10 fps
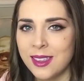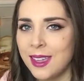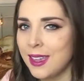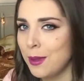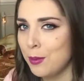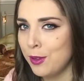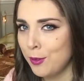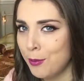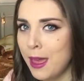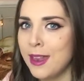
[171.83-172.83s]
They can be
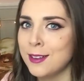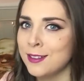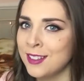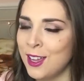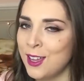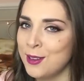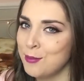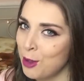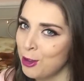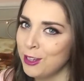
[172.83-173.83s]
for men
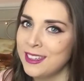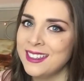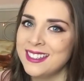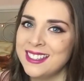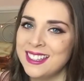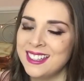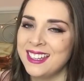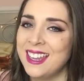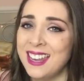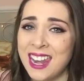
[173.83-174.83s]
and boys
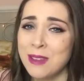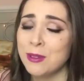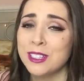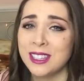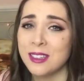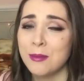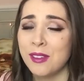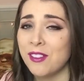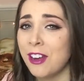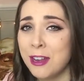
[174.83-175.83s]
and anybody. They can
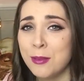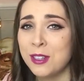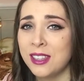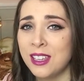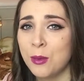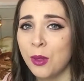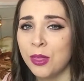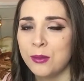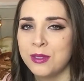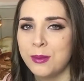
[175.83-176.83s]
be for anybody that you
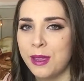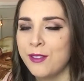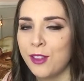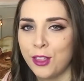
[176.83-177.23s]
want them to be for.